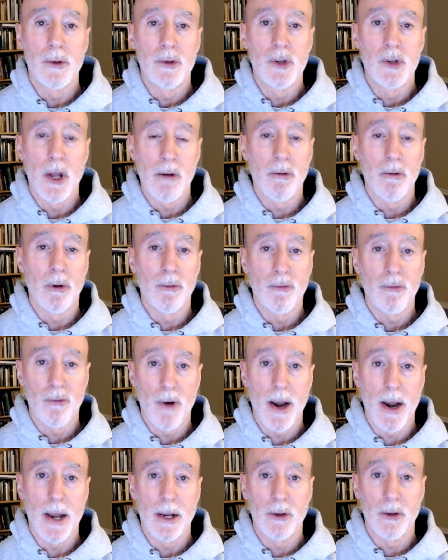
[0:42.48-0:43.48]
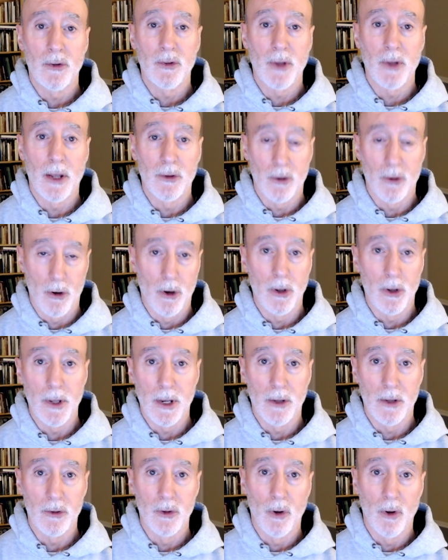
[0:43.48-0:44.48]
General Franks as
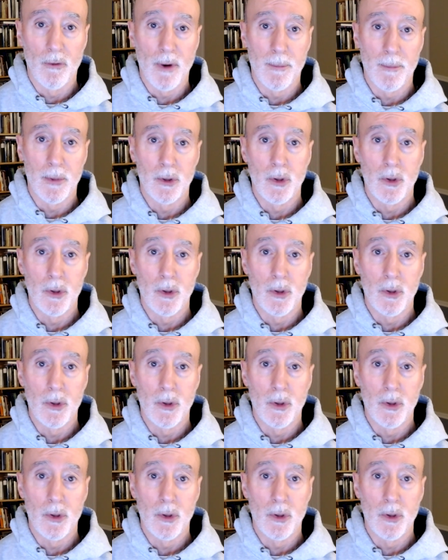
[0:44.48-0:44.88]
early as November